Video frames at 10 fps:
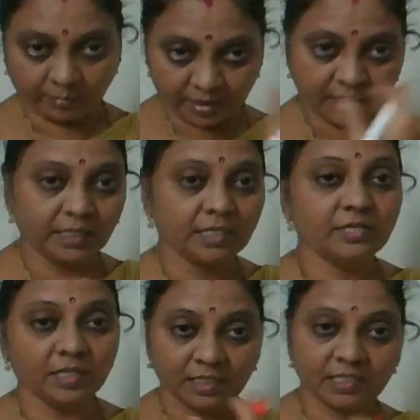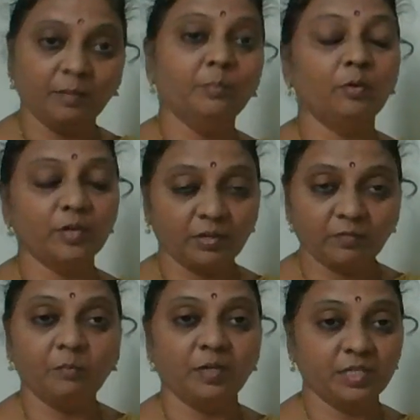means additionally some more
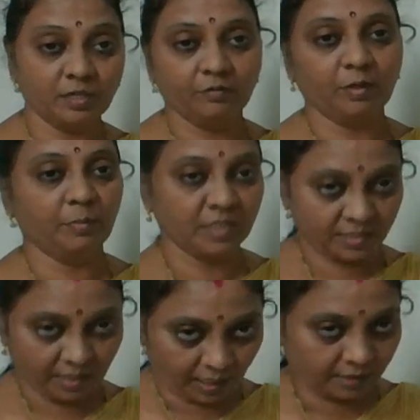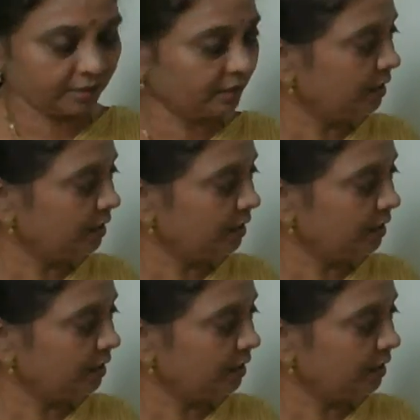information we must get.